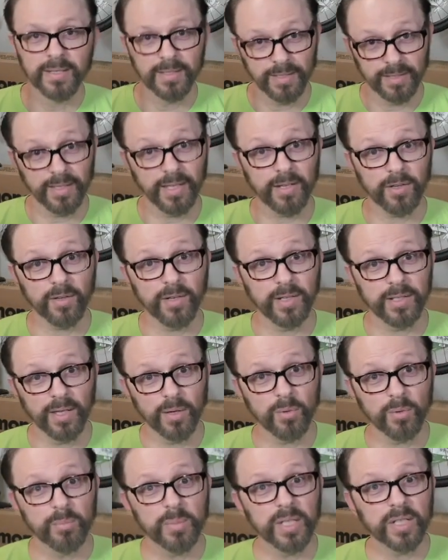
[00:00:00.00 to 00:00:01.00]
They agreed, that
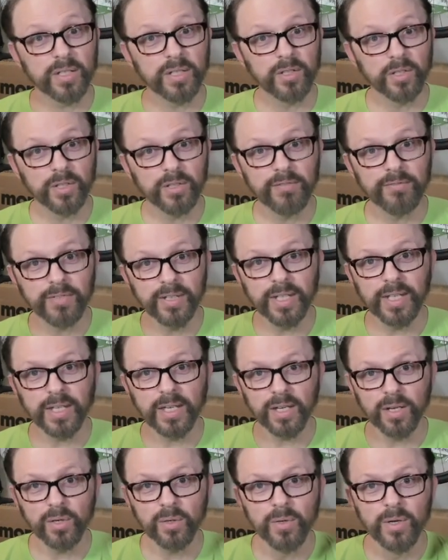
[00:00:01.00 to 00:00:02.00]
would be a good
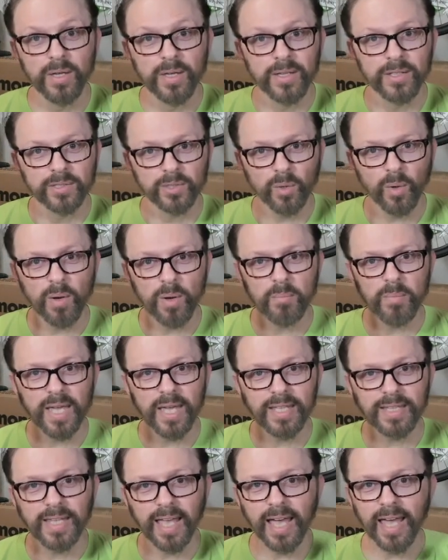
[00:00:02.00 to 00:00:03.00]
video. So I
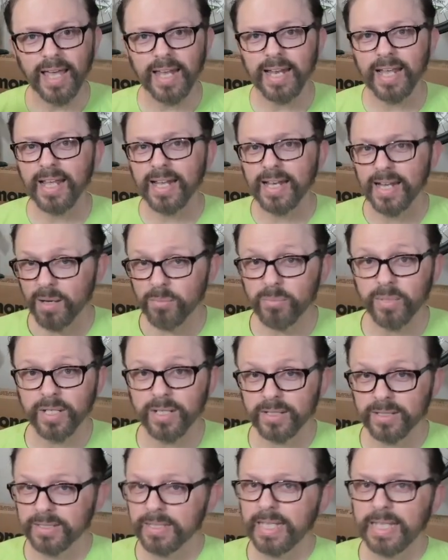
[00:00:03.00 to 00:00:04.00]
made that, and I'm
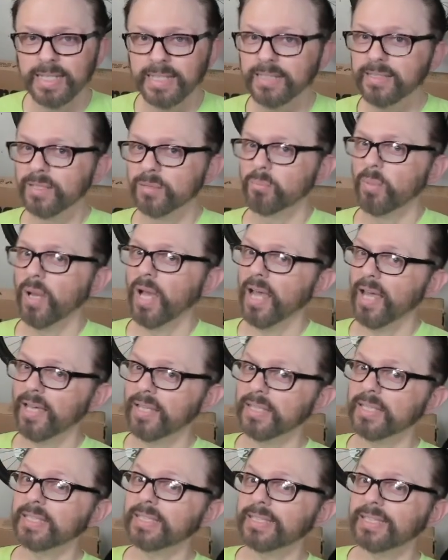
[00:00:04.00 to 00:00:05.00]
gonna, this is behind
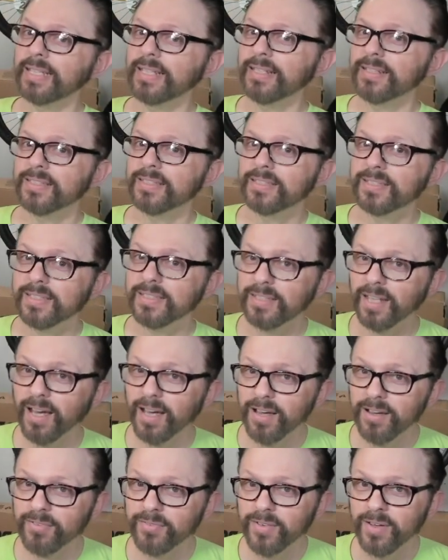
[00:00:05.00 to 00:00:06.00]
the scenes
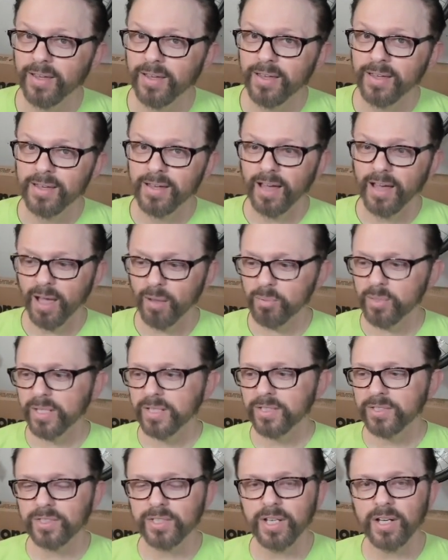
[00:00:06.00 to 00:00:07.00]
stuff. I'm gonna
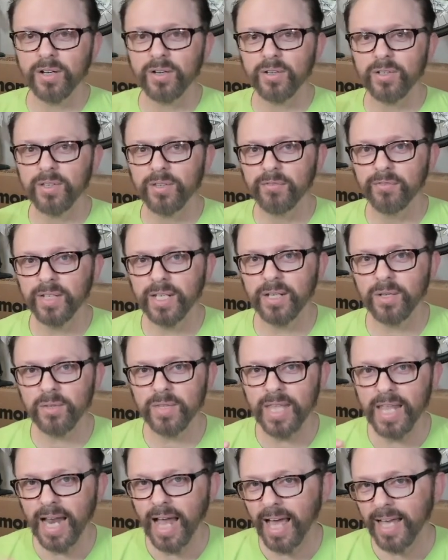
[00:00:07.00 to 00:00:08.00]
share the video
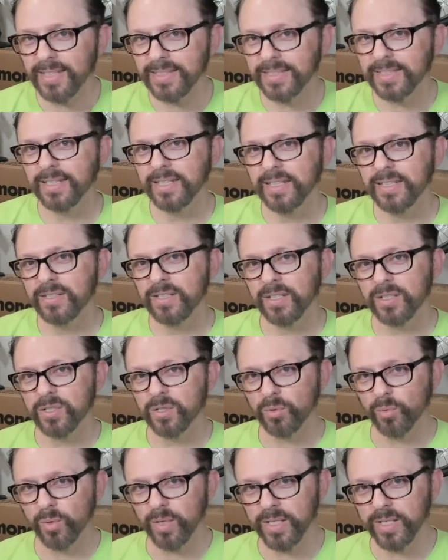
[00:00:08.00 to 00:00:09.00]
that I sent to
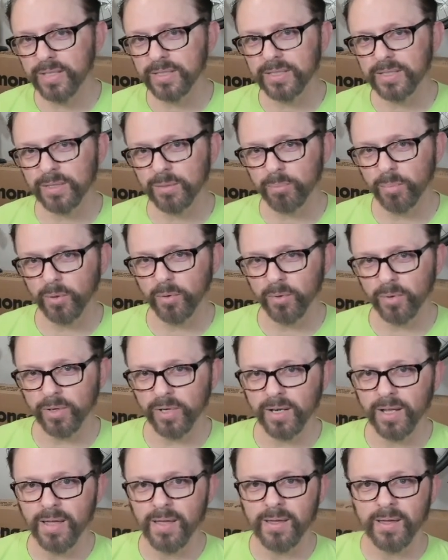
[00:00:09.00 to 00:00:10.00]
Schwinn
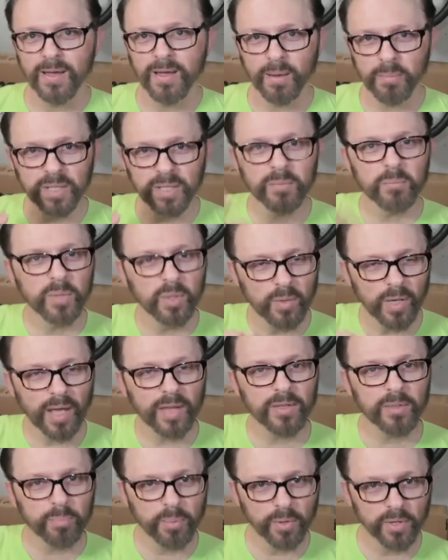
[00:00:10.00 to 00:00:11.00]
Support. I'm gonna mute out
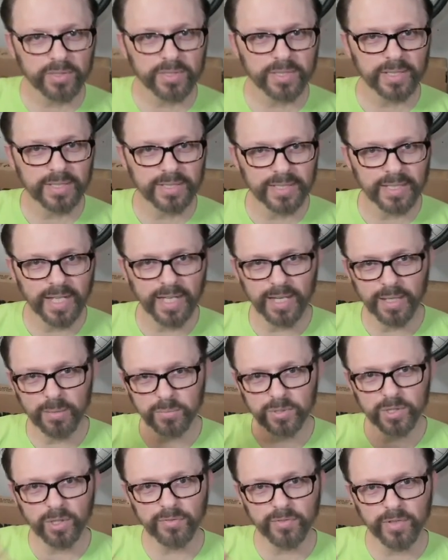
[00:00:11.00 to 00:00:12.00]
the person's name,
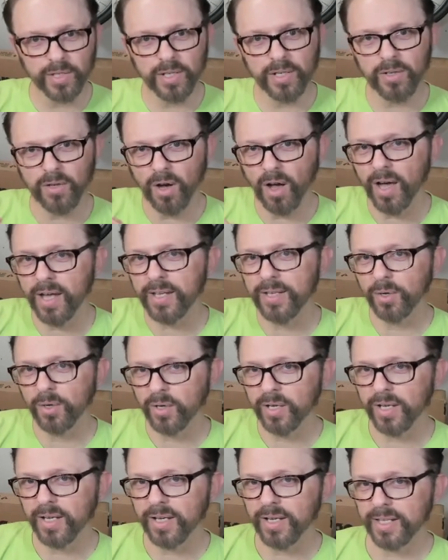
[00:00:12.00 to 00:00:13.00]
so if you hear audio
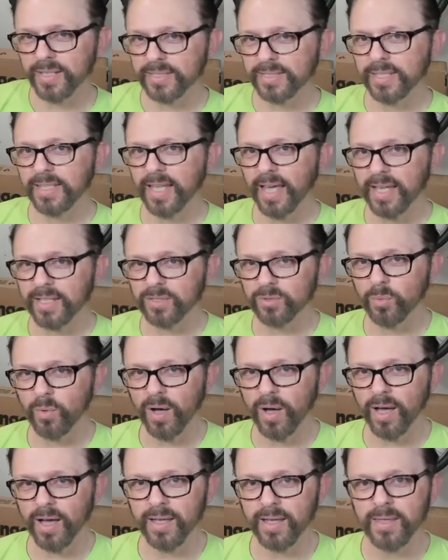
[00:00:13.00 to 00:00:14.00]
cuts, that's
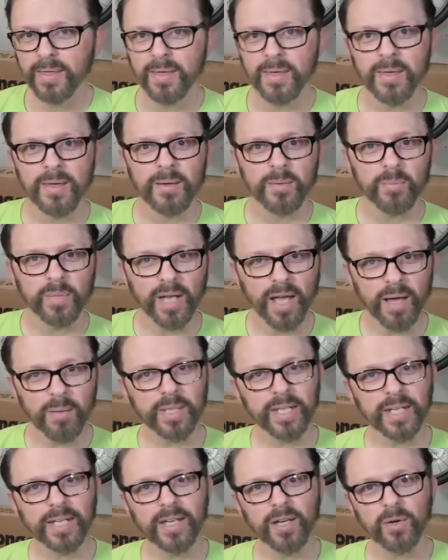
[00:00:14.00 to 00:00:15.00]
why. But now I'm
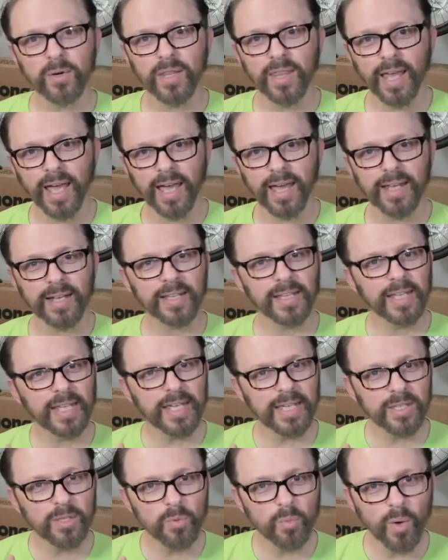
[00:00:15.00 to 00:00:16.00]
gonna go to that, let
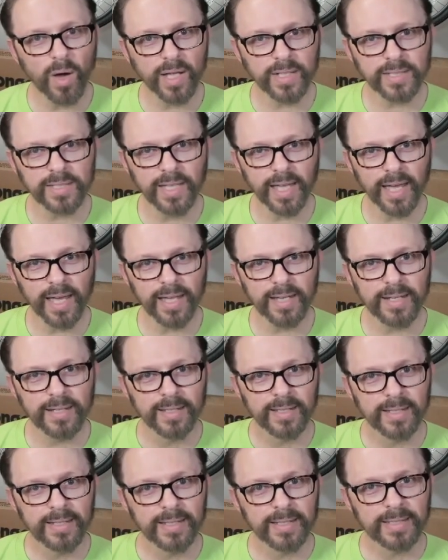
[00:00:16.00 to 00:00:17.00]
you watch that,
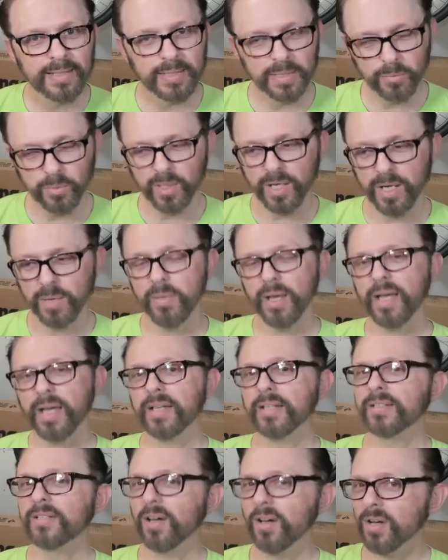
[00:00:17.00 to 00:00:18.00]
and we'll come back
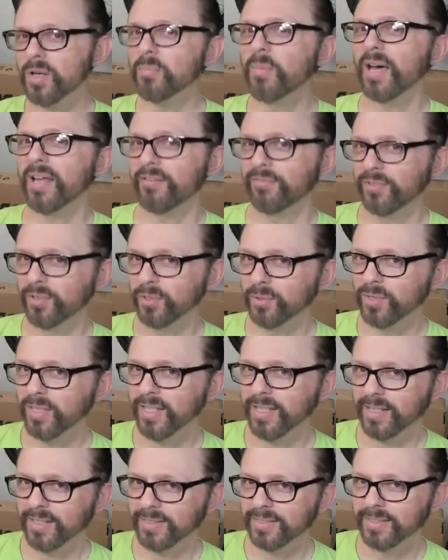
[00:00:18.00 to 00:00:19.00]
and talk about a few
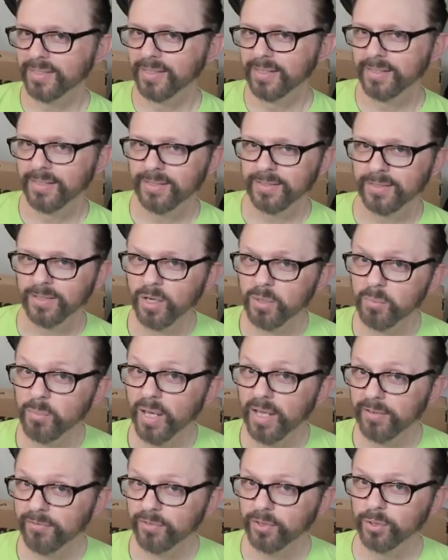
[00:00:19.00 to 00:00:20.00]
things. Talk about
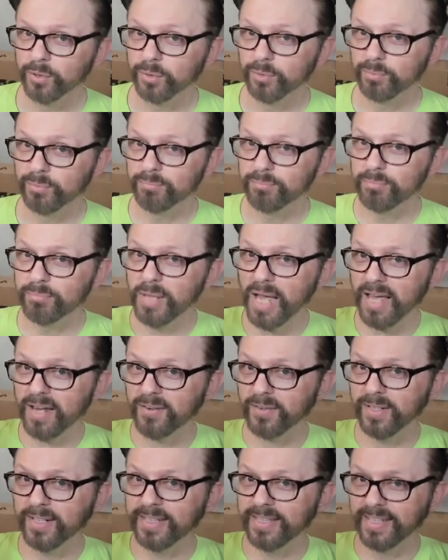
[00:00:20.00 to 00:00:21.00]
a few
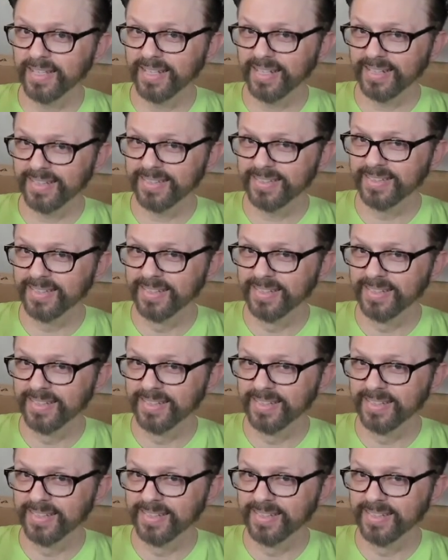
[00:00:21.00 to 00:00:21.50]
battery things.